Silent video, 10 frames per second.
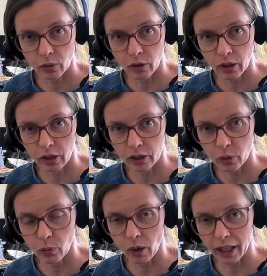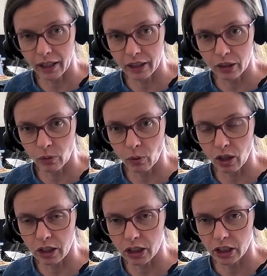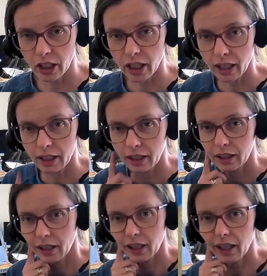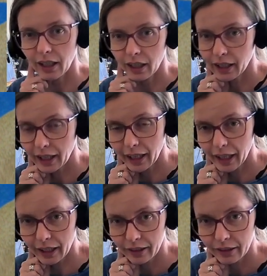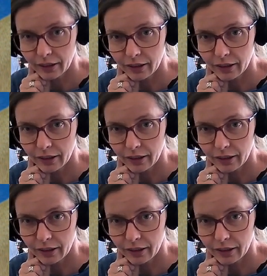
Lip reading: It's a white gouache. I had